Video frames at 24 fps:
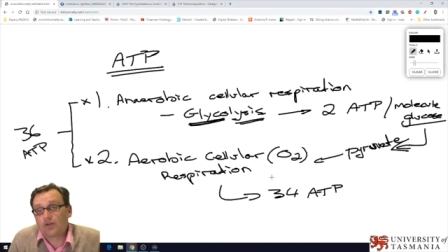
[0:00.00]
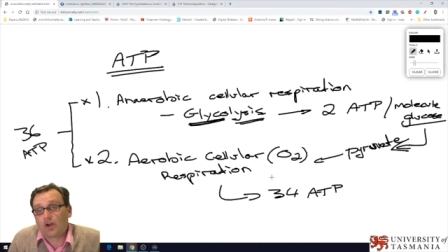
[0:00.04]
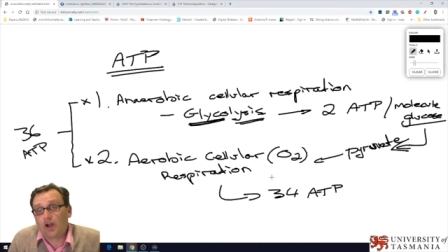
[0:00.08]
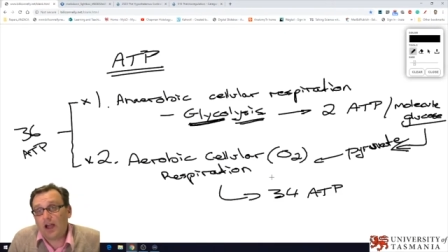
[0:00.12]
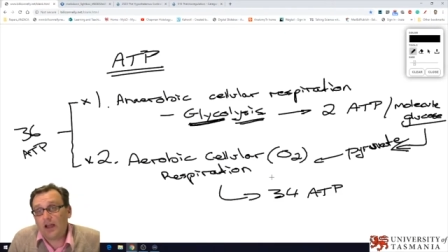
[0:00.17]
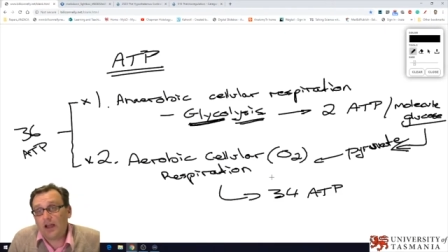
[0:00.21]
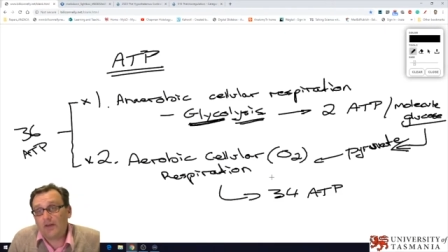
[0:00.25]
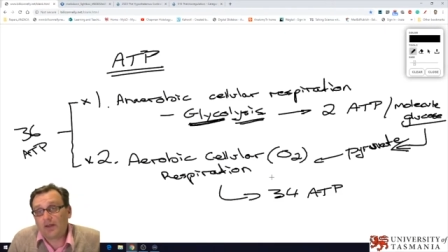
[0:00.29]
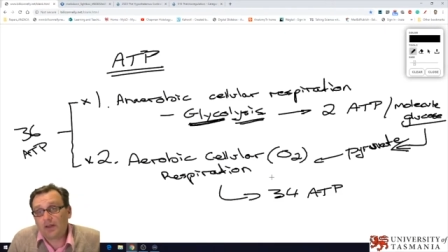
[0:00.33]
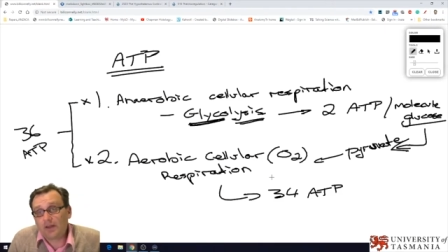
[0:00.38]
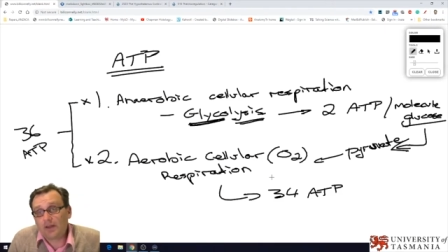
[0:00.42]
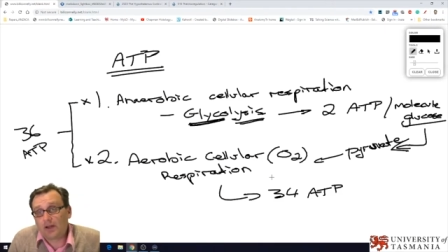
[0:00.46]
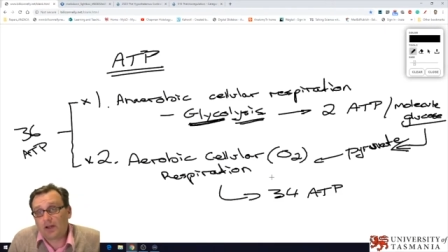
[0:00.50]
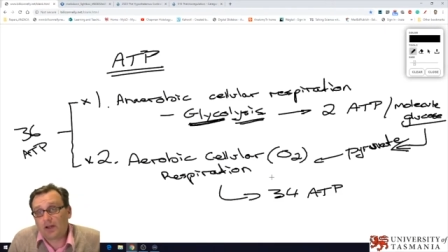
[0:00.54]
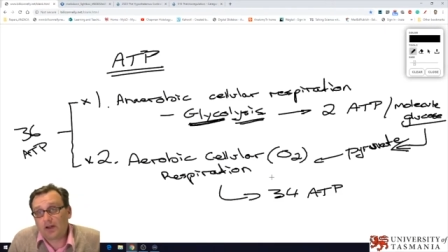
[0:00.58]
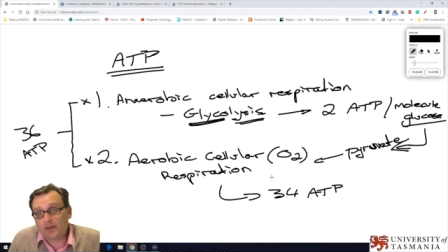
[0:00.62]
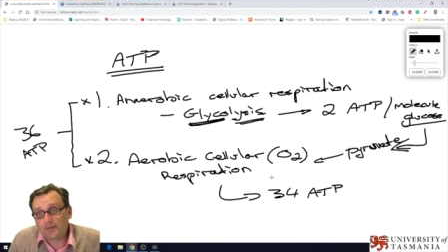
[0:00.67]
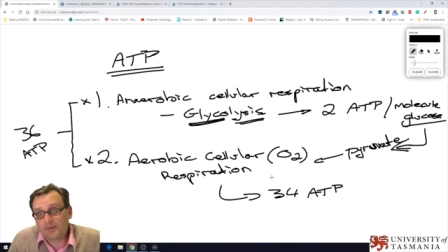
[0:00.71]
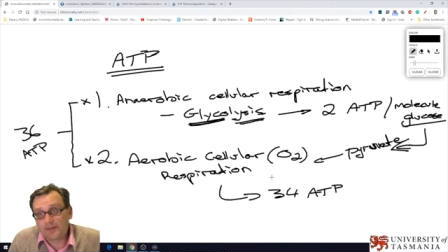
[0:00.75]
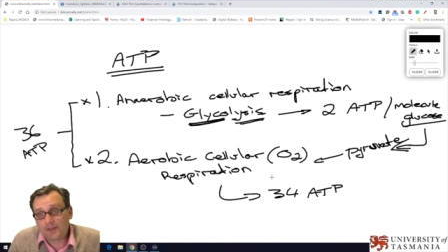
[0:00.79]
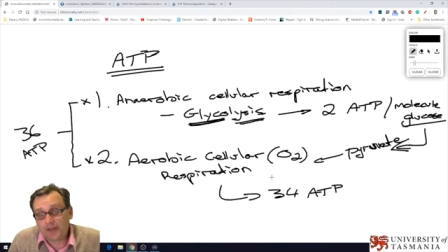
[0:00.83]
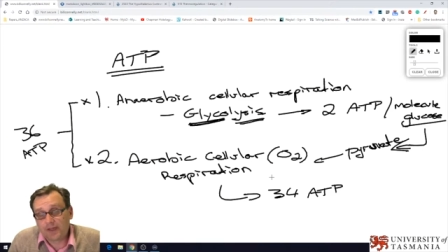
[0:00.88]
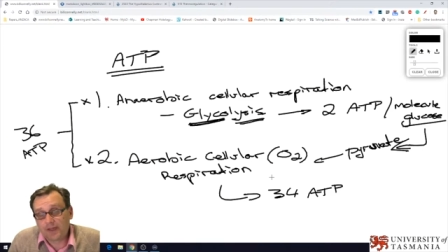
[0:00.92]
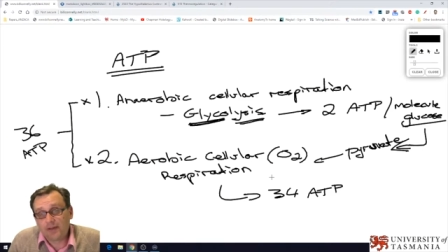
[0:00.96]
to drive a
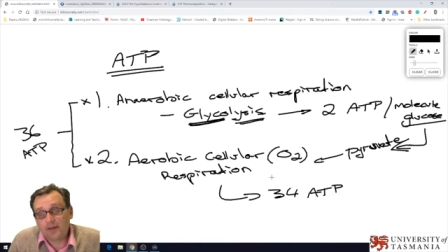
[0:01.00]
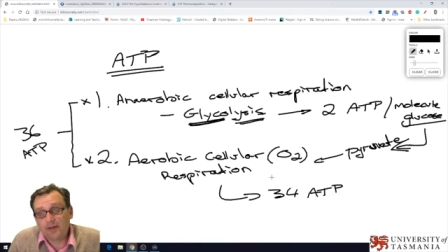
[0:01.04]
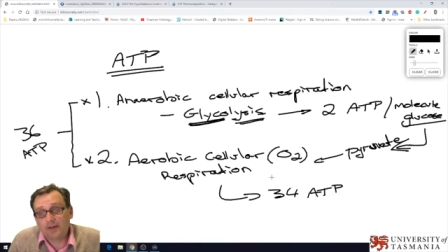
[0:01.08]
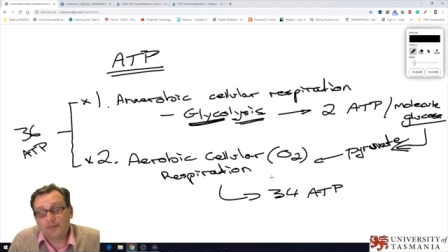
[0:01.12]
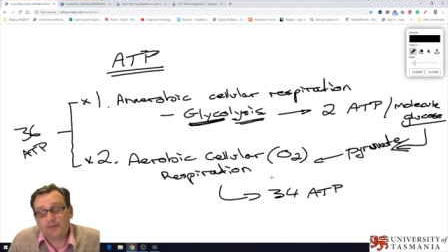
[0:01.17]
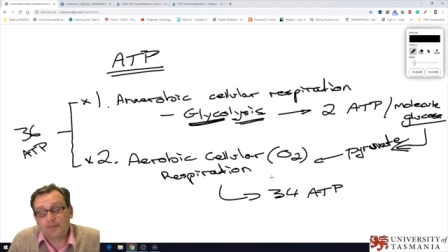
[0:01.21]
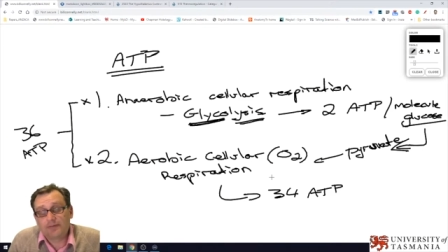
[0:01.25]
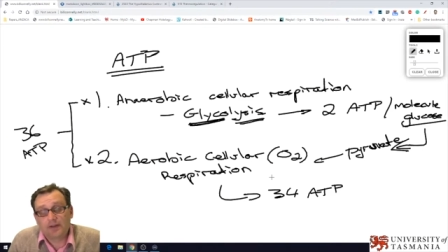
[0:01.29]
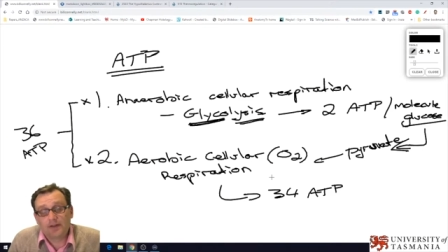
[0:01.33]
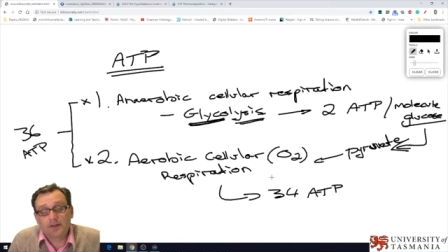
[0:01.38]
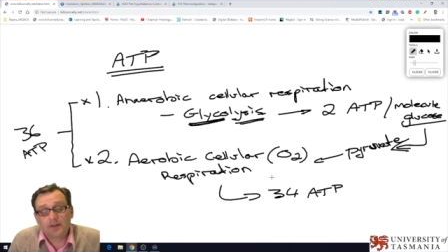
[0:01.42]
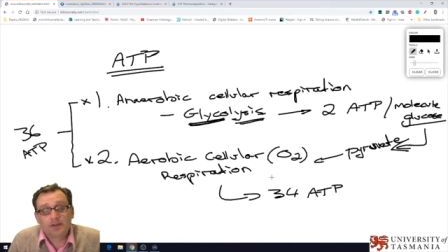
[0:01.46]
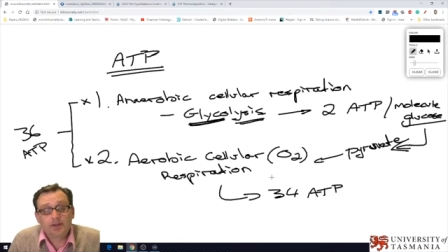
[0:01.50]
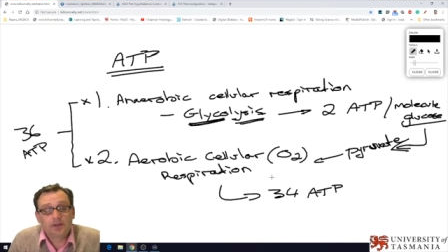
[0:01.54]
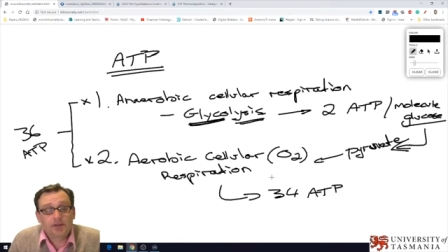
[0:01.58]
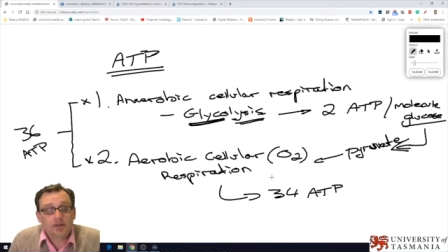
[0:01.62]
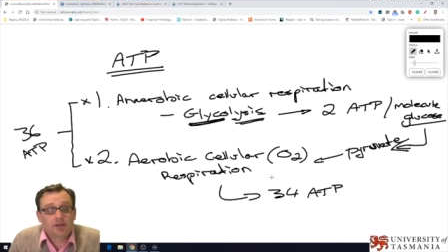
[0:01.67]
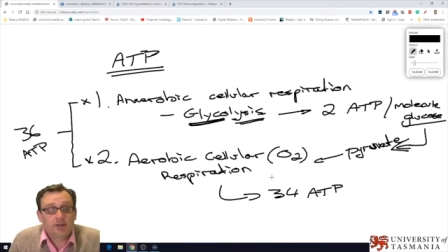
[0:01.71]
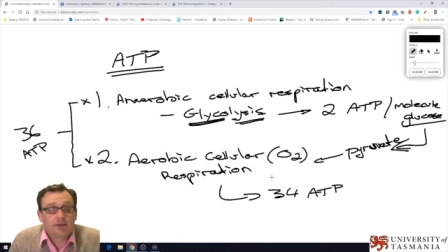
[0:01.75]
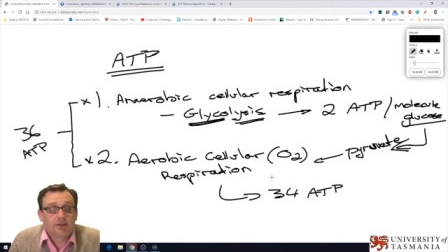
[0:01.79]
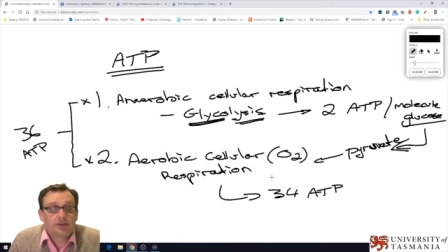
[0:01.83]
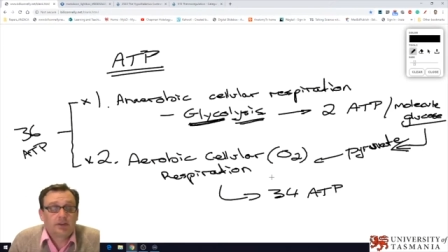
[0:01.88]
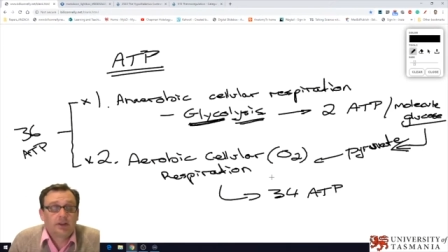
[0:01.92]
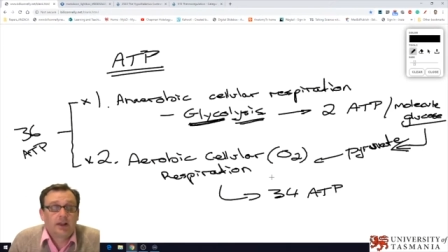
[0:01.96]
lot of cellular
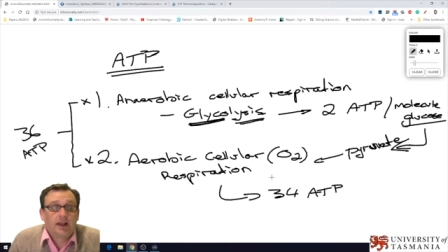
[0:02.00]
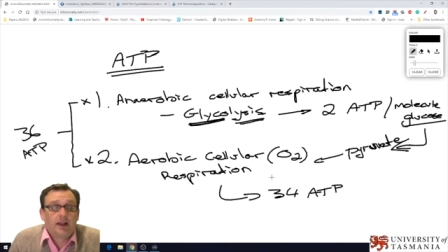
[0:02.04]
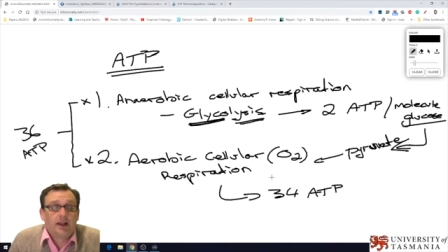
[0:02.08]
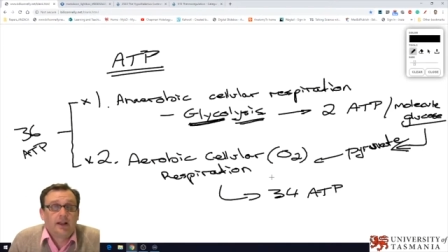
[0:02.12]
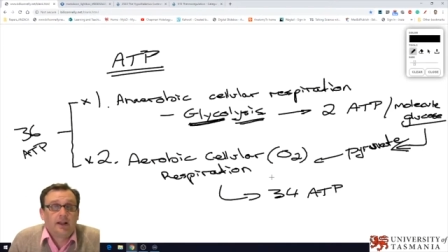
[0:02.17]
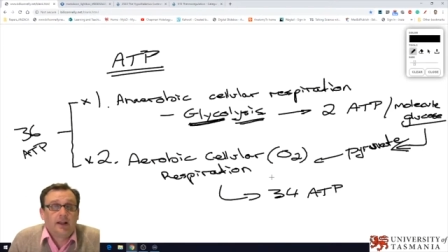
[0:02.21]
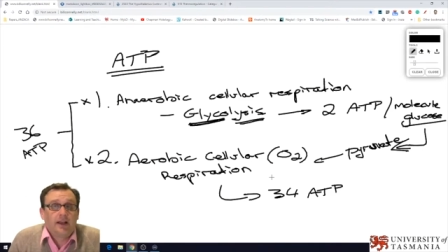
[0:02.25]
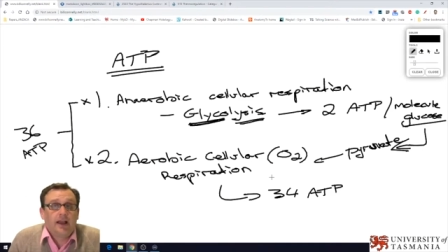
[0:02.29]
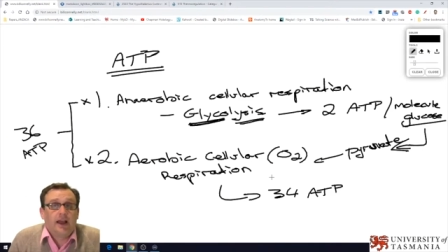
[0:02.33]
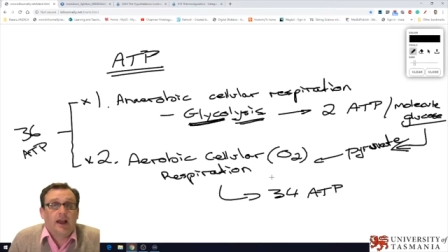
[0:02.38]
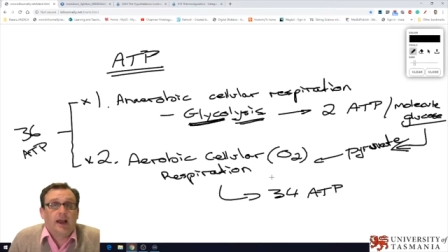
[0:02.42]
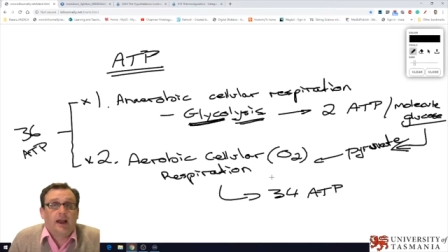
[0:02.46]
functions.